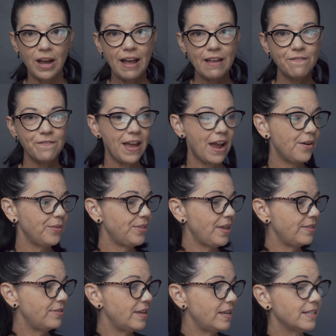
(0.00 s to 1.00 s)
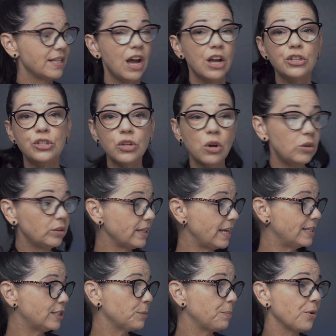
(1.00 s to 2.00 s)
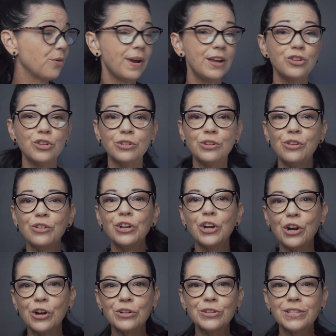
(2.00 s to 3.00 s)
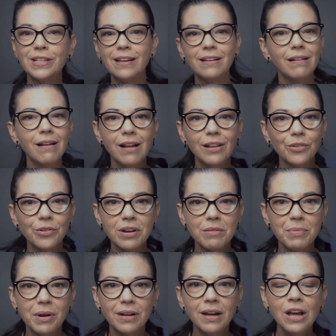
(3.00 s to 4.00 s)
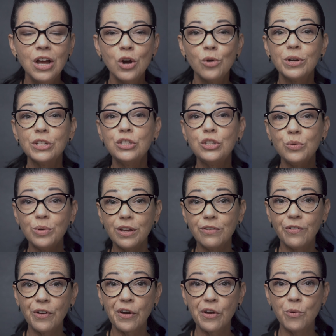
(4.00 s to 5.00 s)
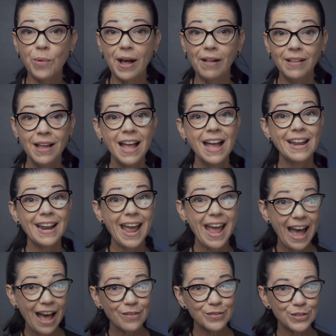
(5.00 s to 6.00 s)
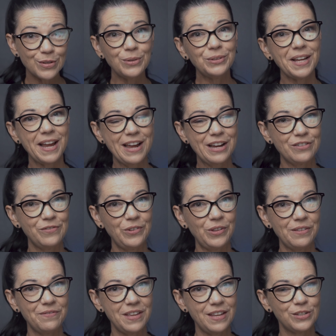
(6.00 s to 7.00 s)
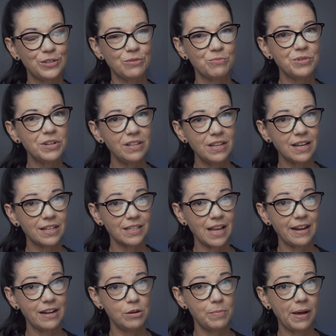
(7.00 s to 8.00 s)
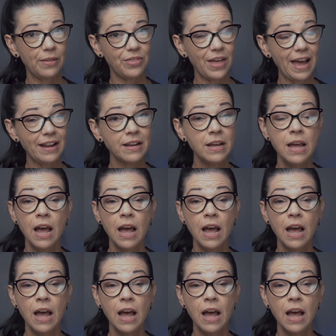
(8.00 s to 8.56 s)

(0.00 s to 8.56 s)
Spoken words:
I found that this adult inspirational cursing coloring book was doing very well, and I have sold a handful of these, so really excited about that.